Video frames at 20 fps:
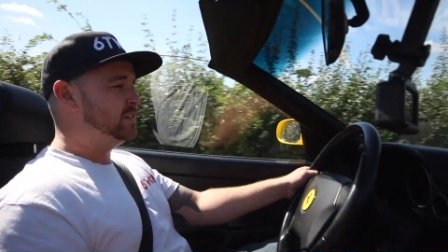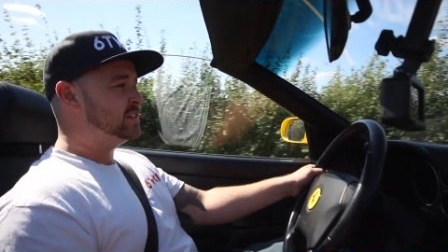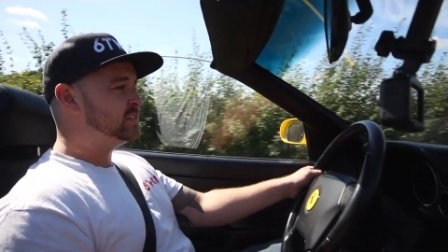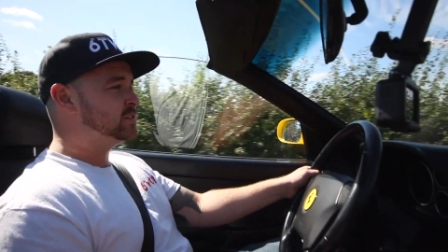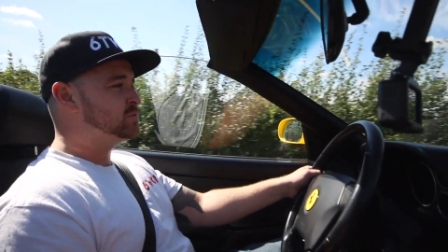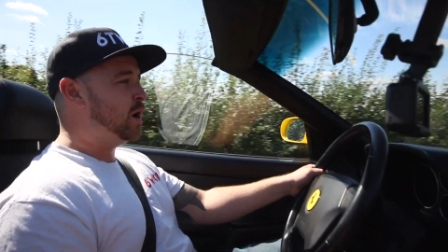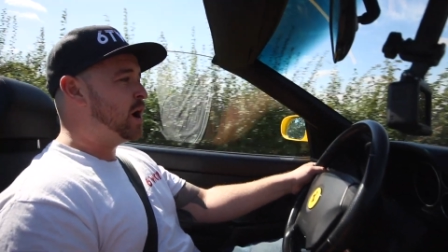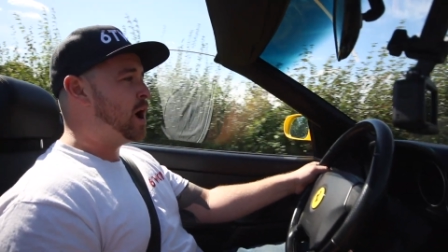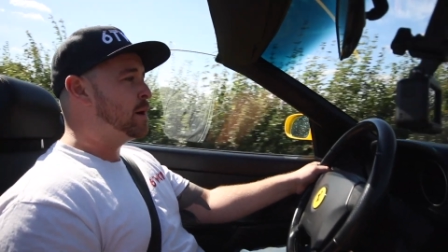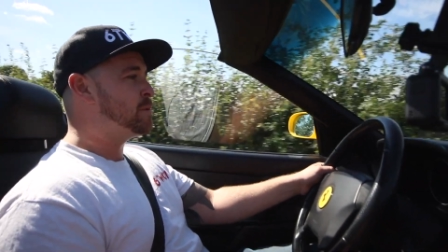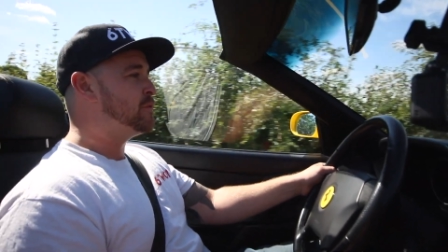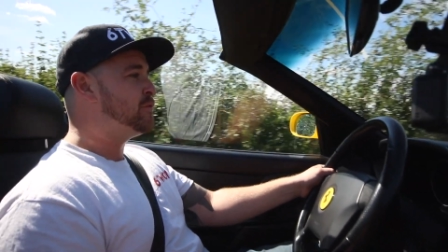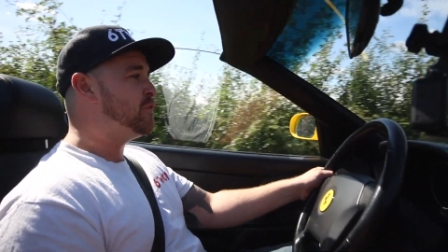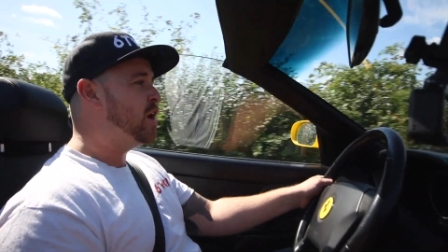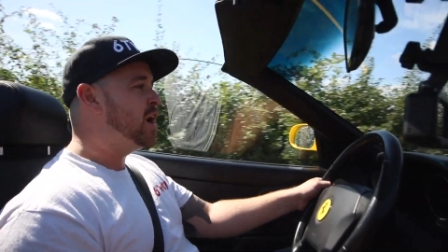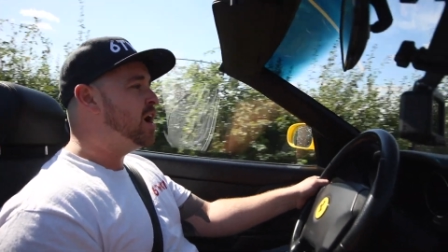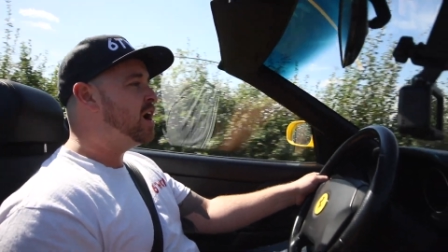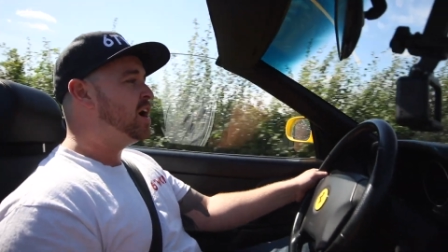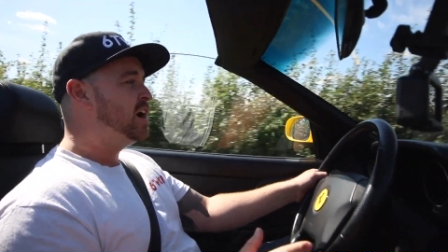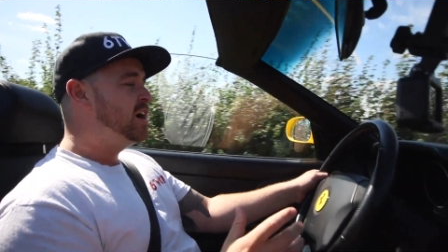This is why I
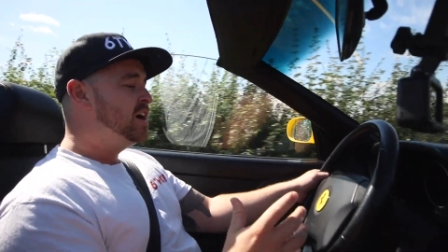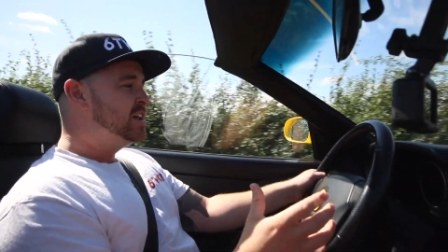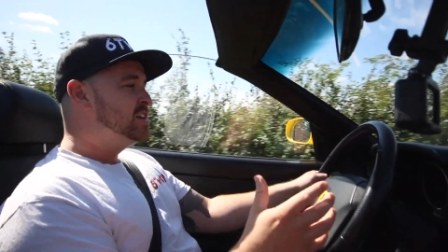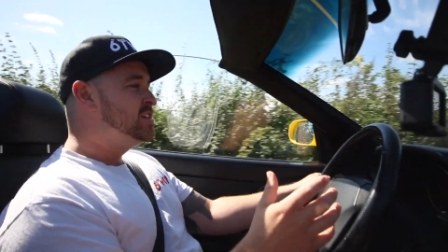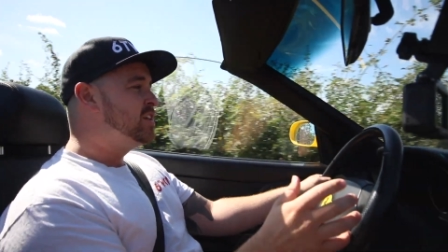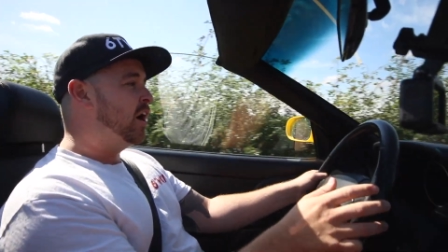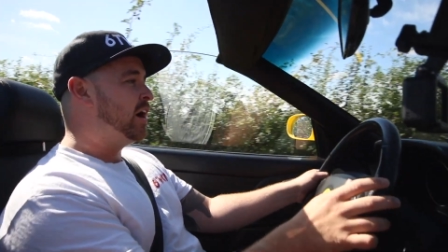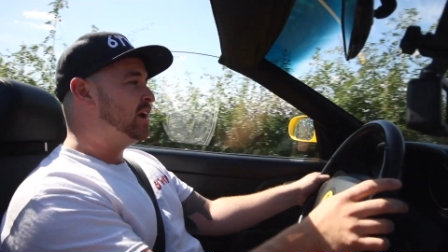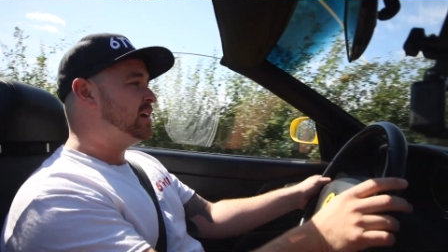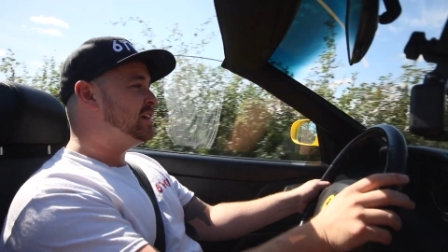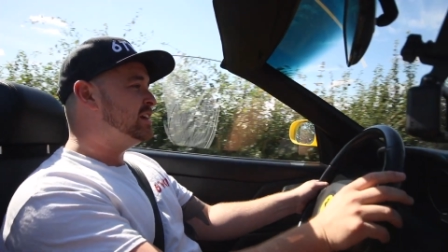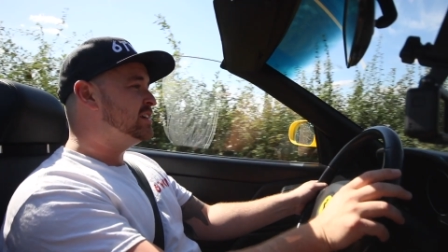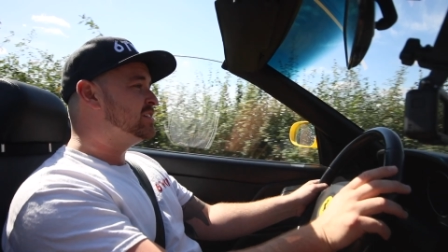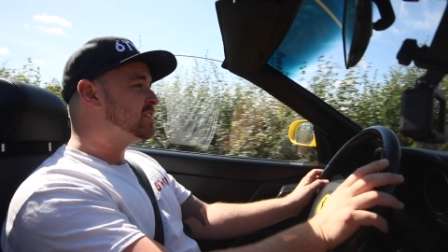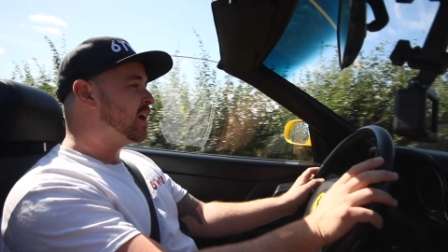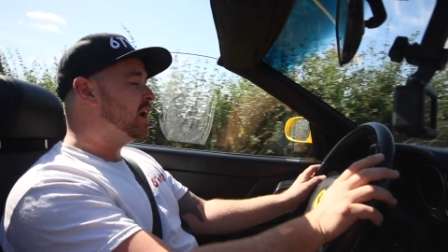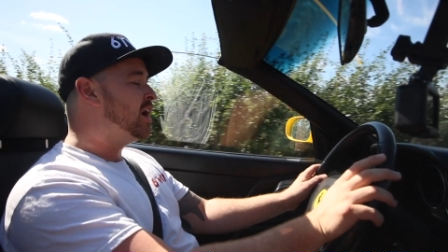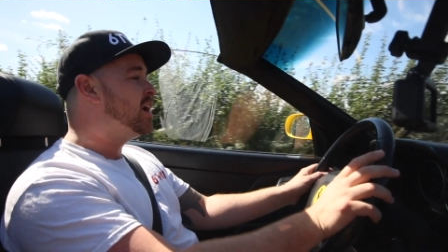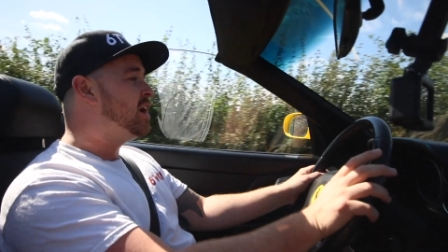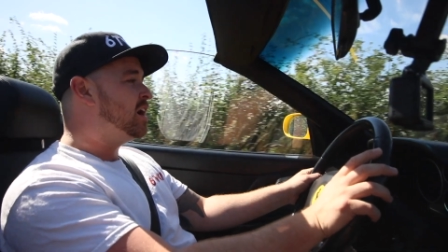prefer
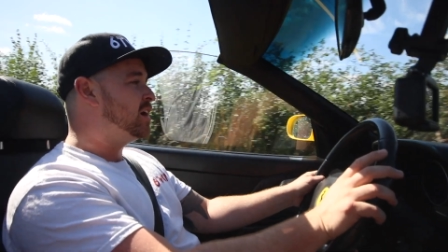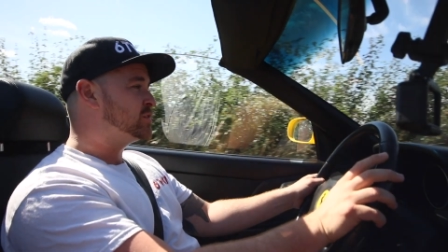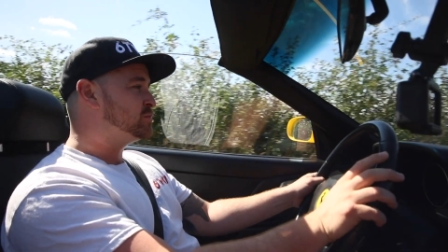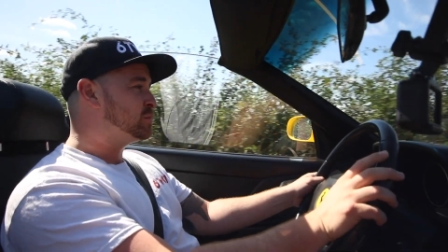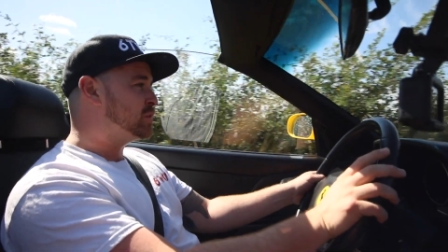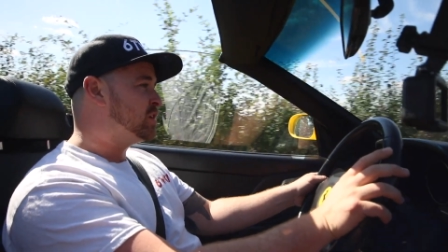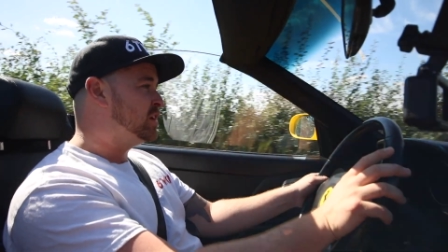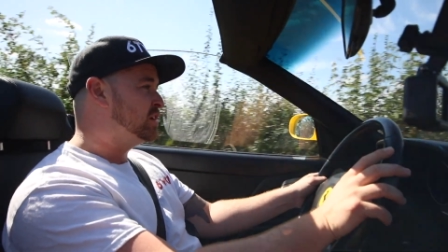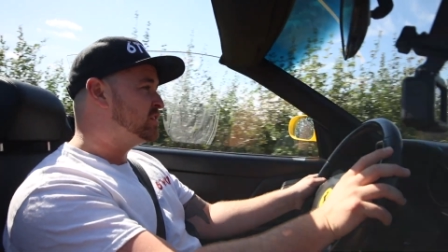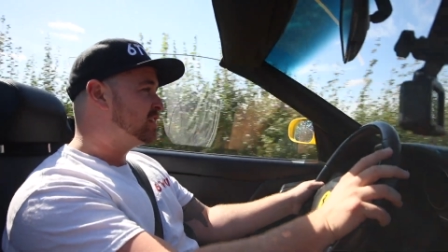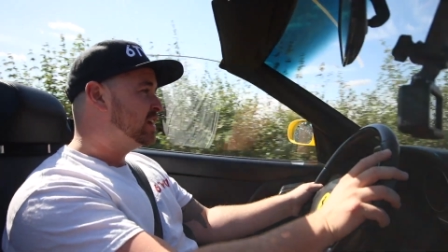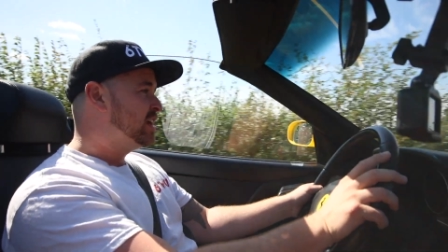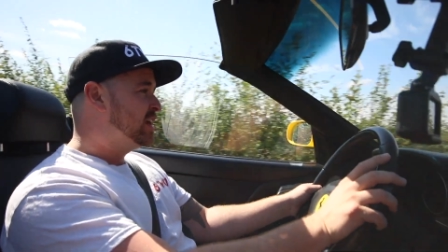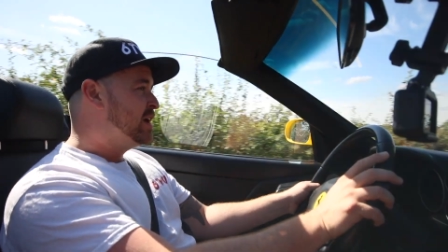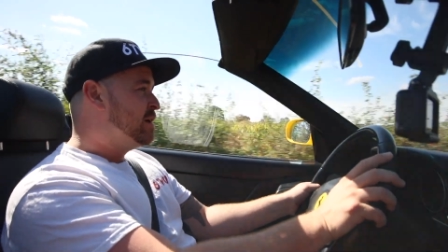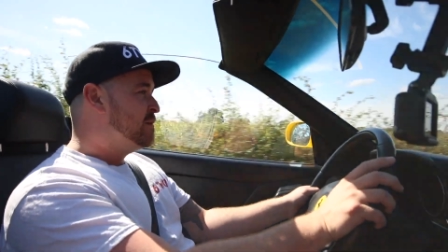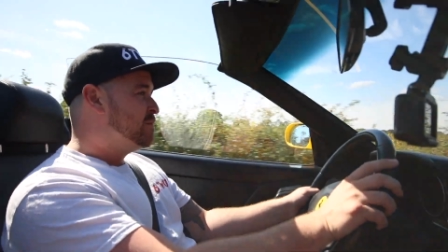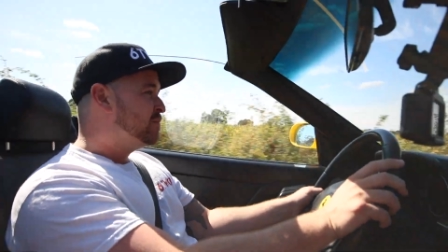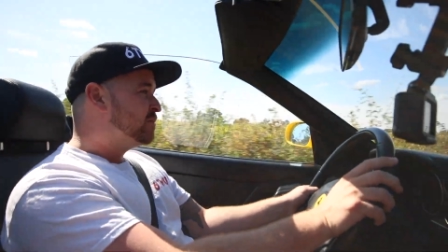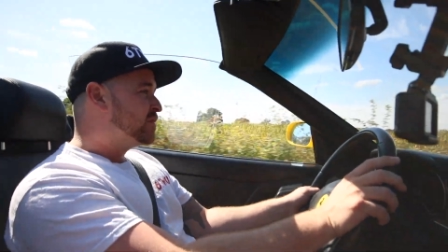90s cars, because
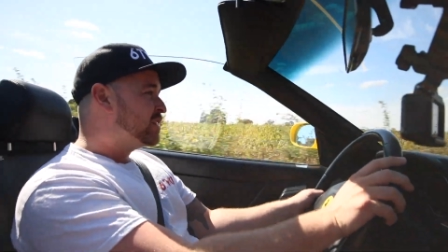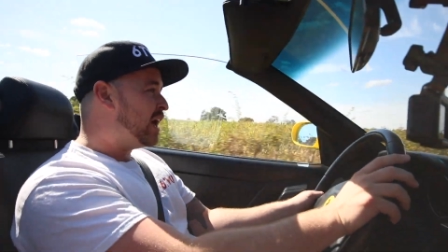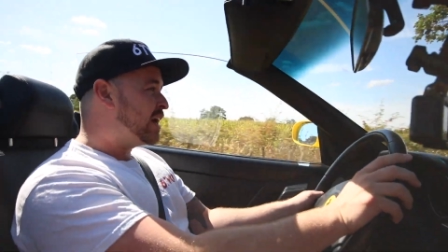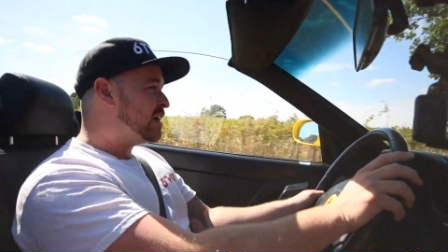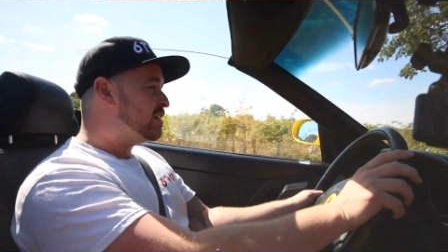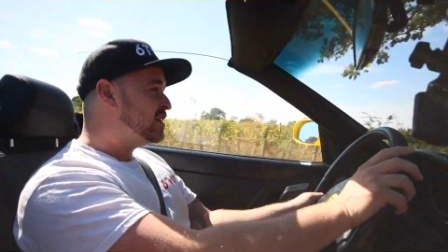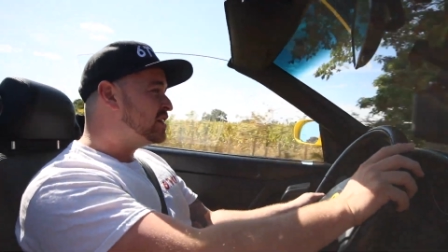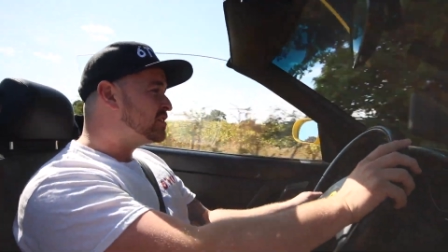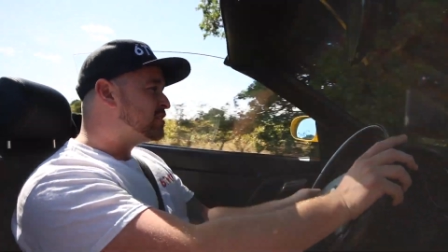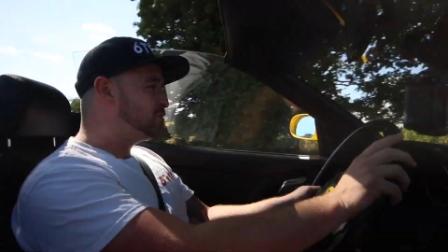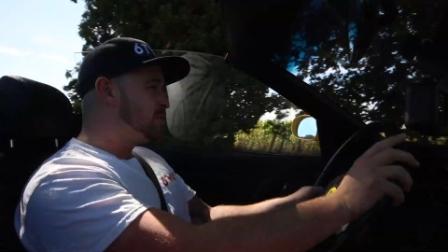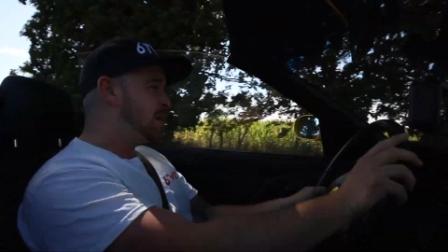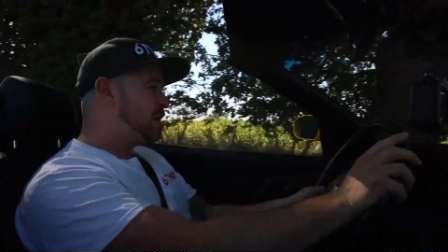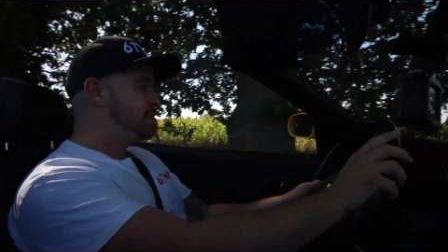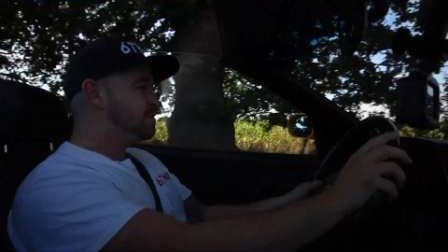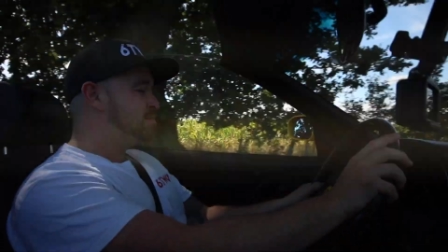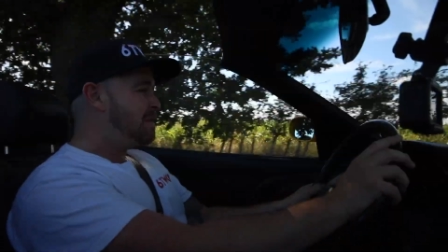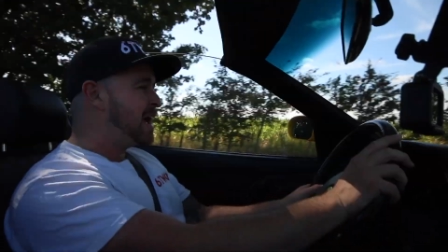this is when